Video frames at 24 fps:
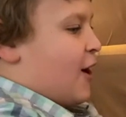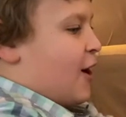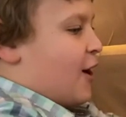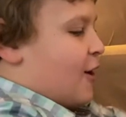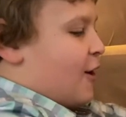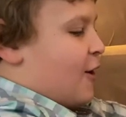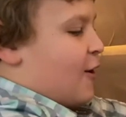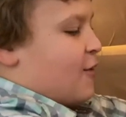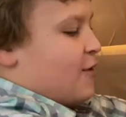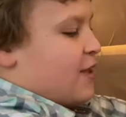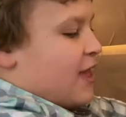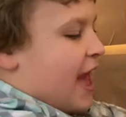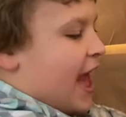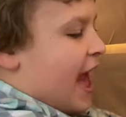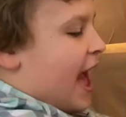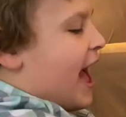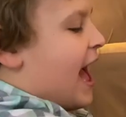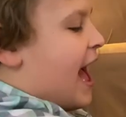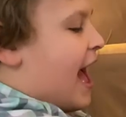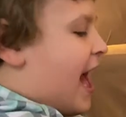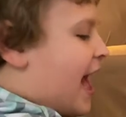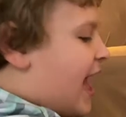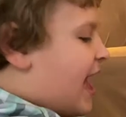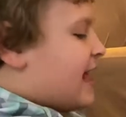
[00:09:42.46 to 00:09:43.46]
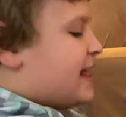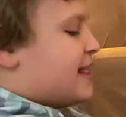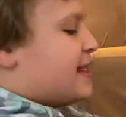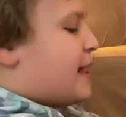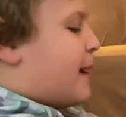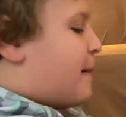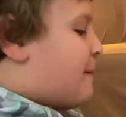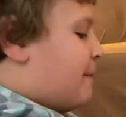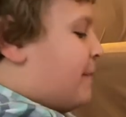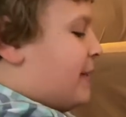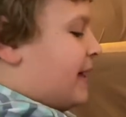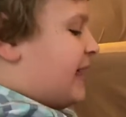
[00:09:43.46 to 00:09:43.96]
oh, yeah, it's
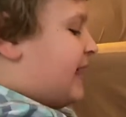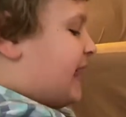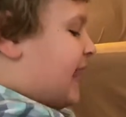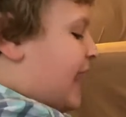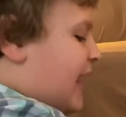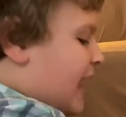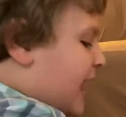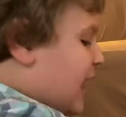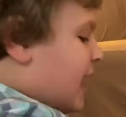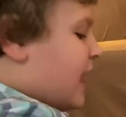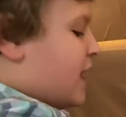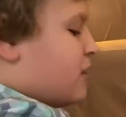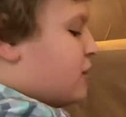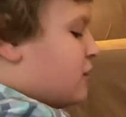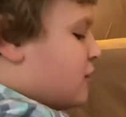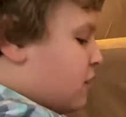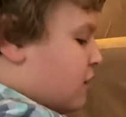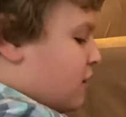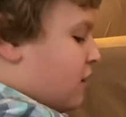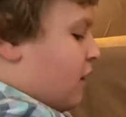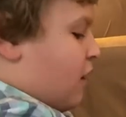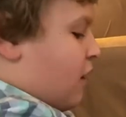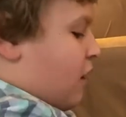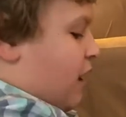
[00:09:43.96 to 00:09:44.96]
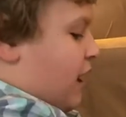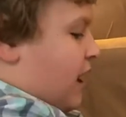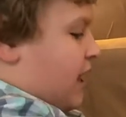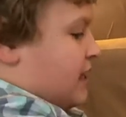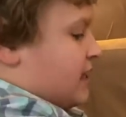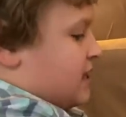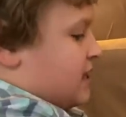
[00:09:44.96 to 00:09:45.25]
a begin. It's